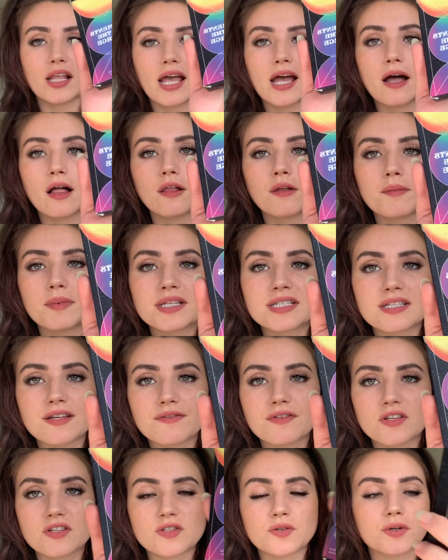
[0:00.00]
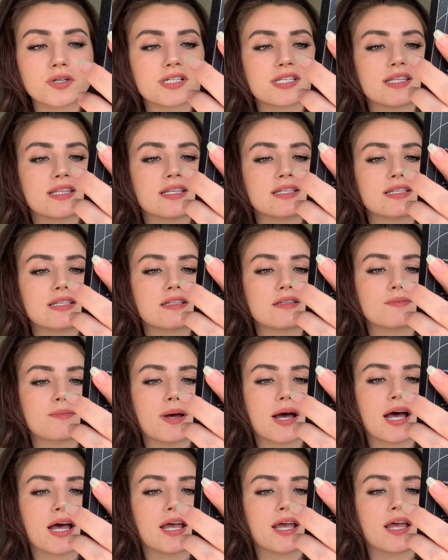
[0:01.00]
Elements of the Source, and this is
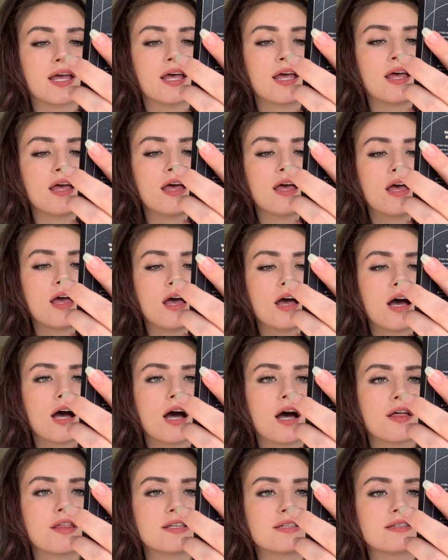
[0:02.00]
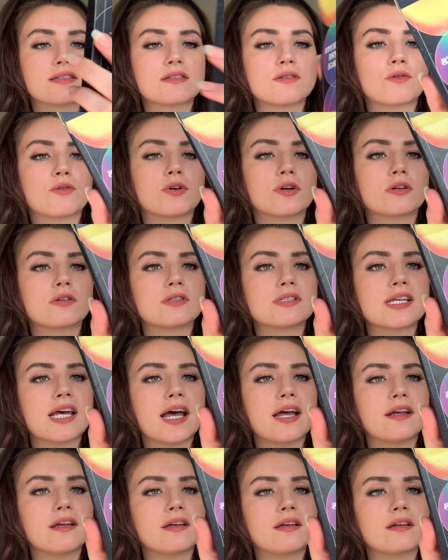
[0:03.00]
by, this is an oracle
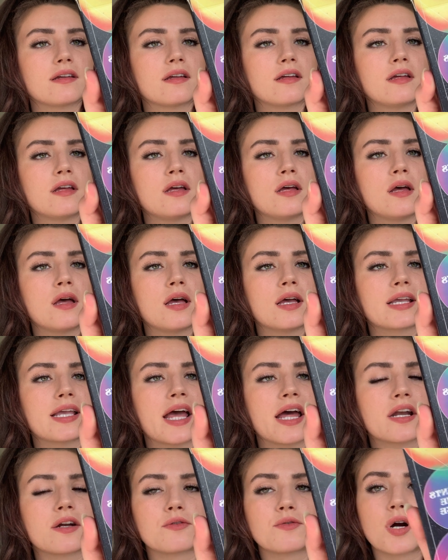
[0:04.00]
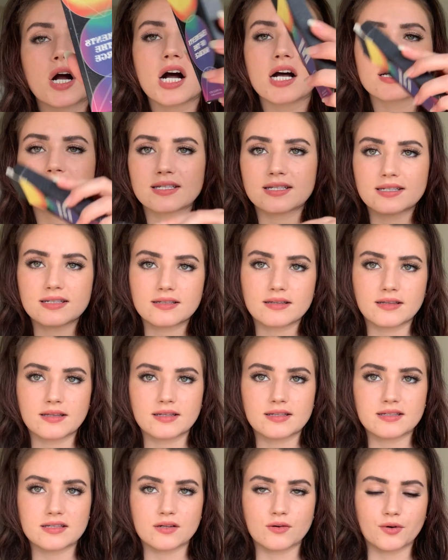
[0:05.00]
deck, Kenna Ross.
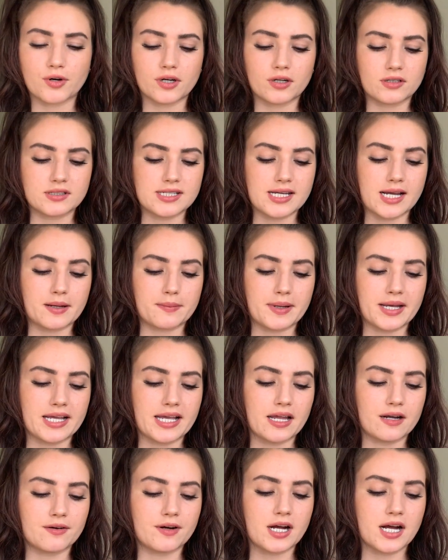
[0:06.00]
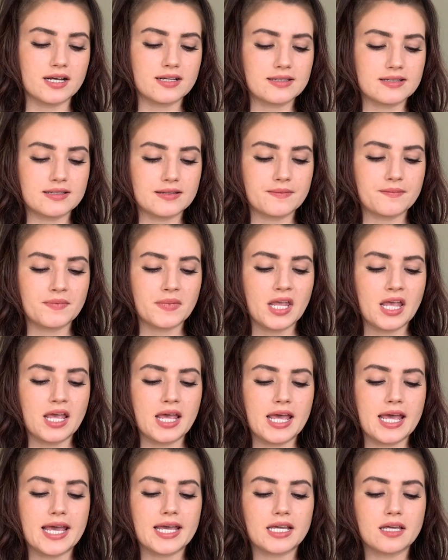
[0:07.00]
This is an oracle deck by Kenna Ross.
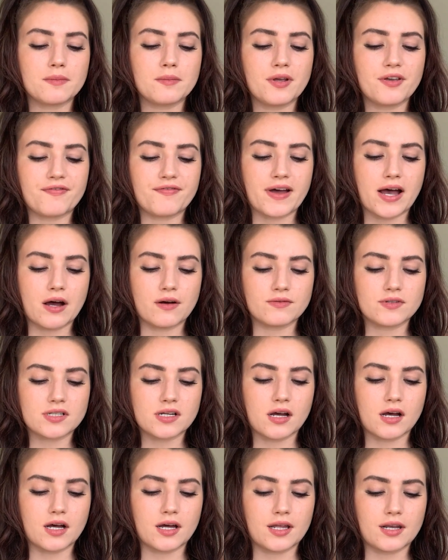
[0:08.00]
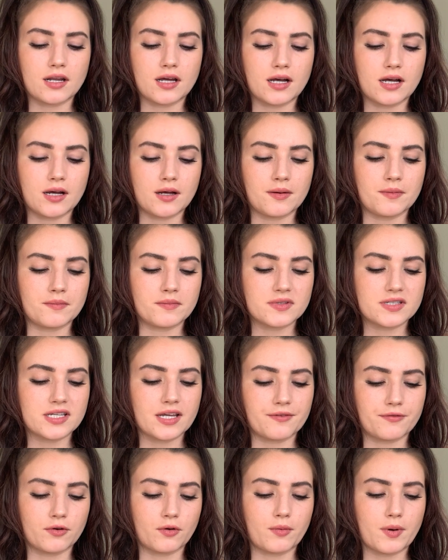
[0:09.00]
It can be found on
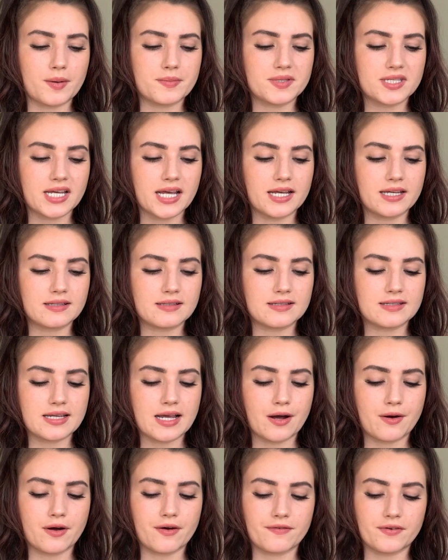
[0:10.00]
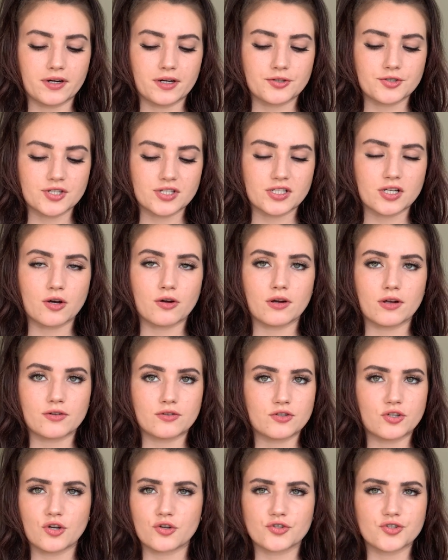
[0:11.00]
several websites. However, just
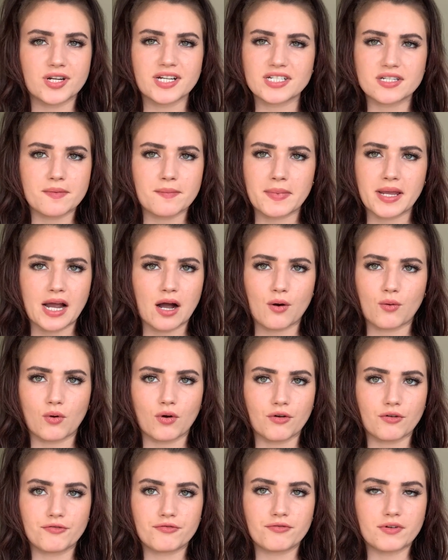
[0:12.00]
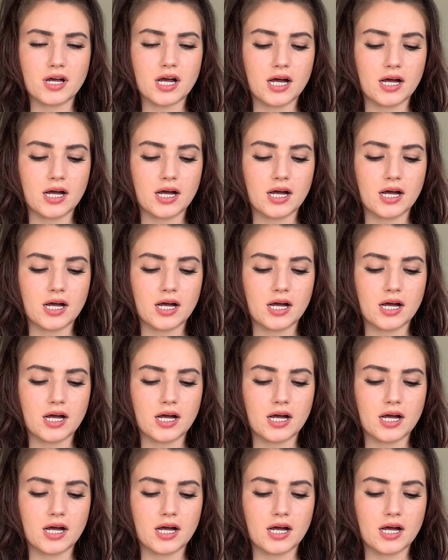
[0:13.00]
go straight to Meow Wolf.